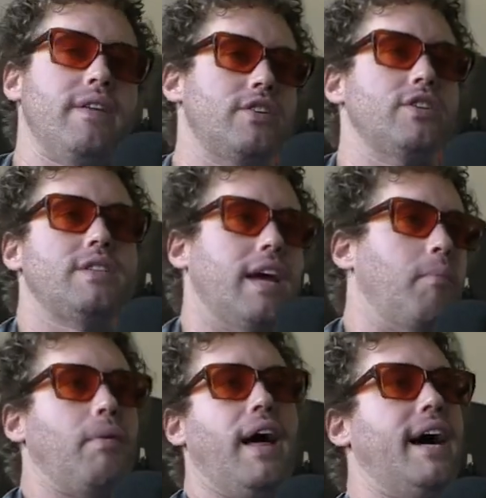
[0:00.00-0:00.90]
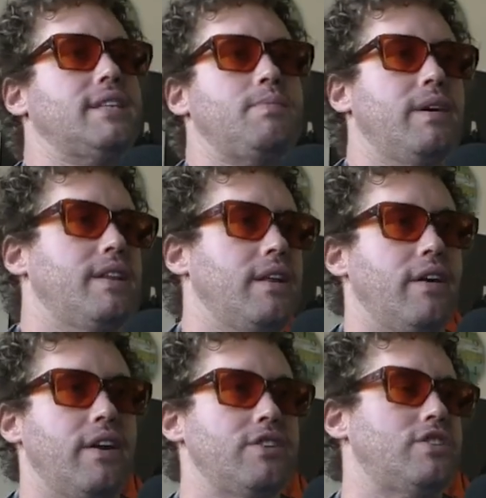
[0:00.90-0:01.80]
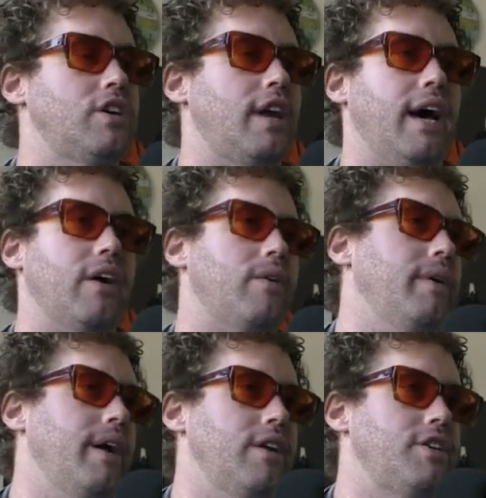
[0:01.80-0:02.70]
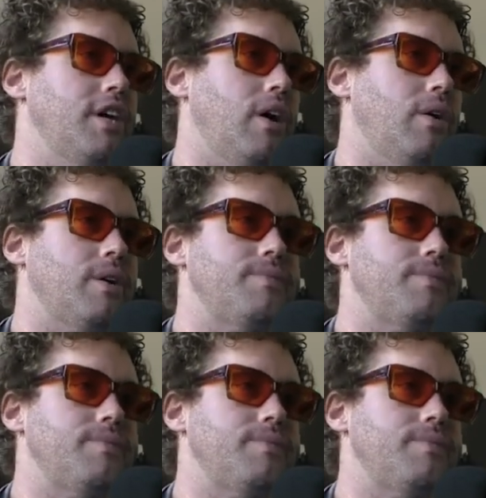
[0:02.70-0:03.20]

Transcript: They're just like a blacksmith that understood how to create a joke.